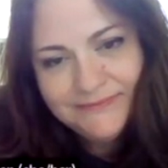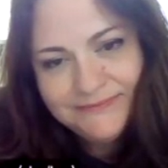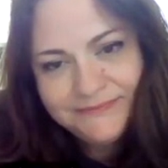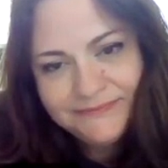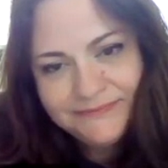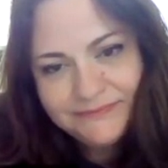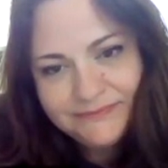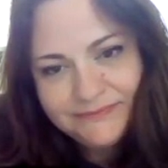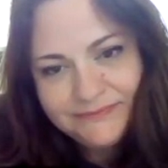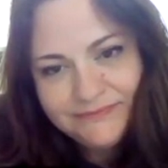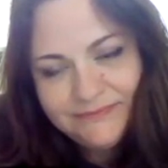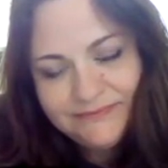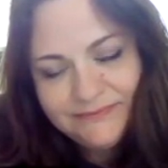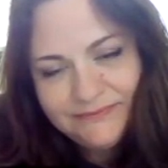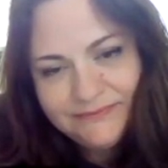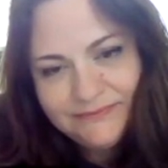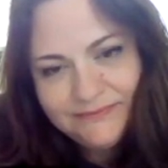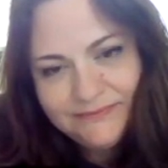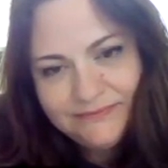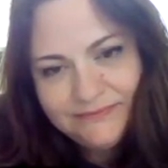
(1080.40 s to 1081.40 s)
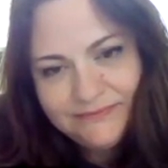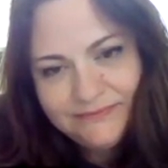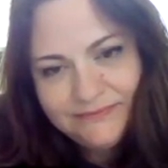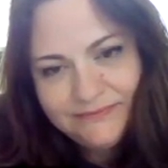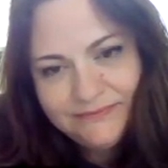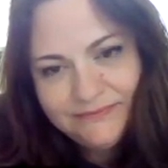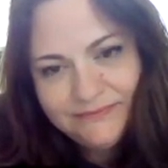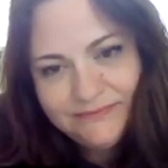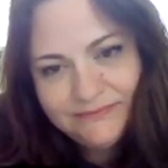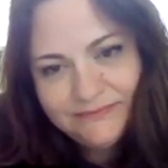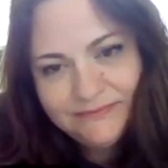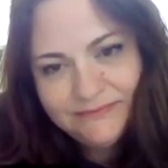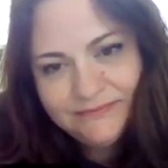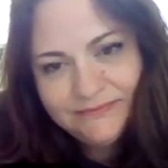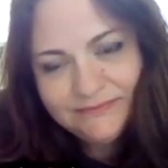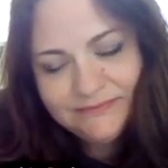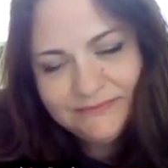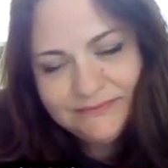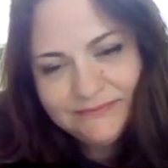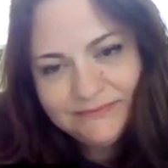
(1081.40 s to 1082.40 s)

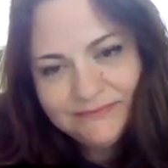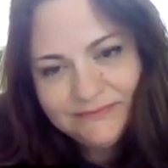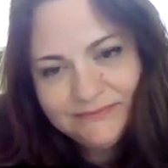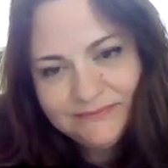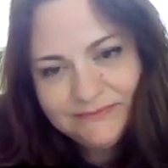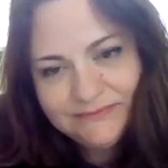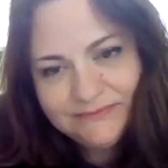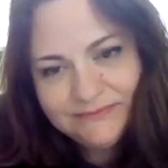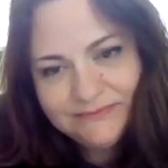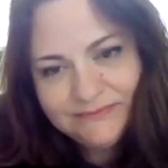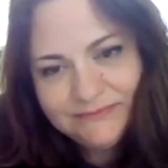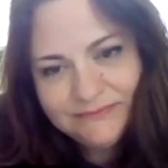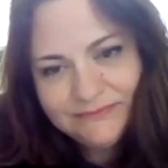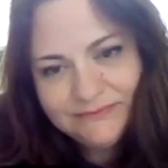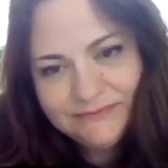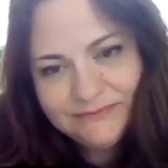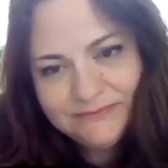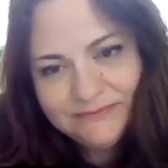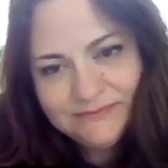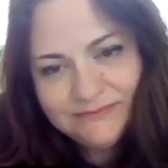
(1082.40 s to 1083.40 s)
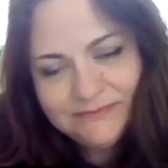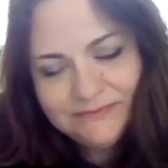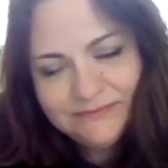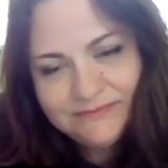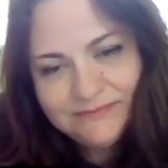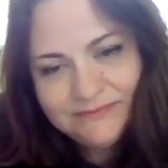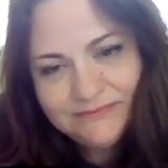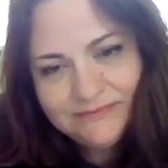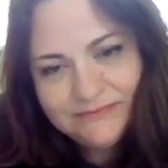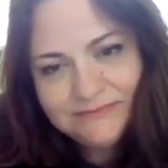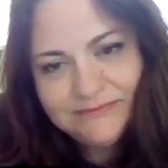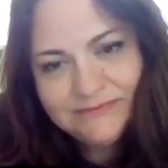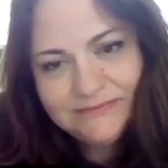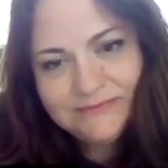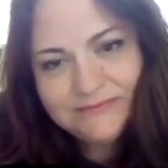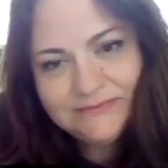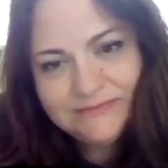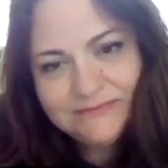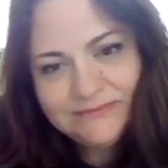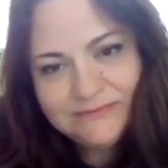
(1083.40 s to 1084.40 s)

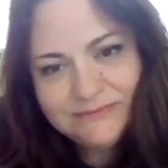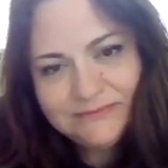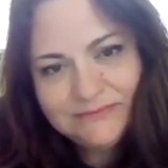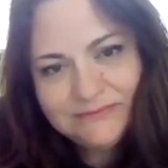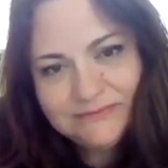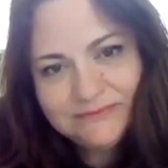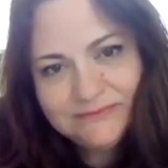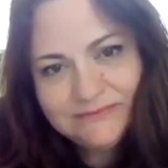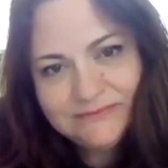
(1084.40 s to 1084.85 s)
(silent)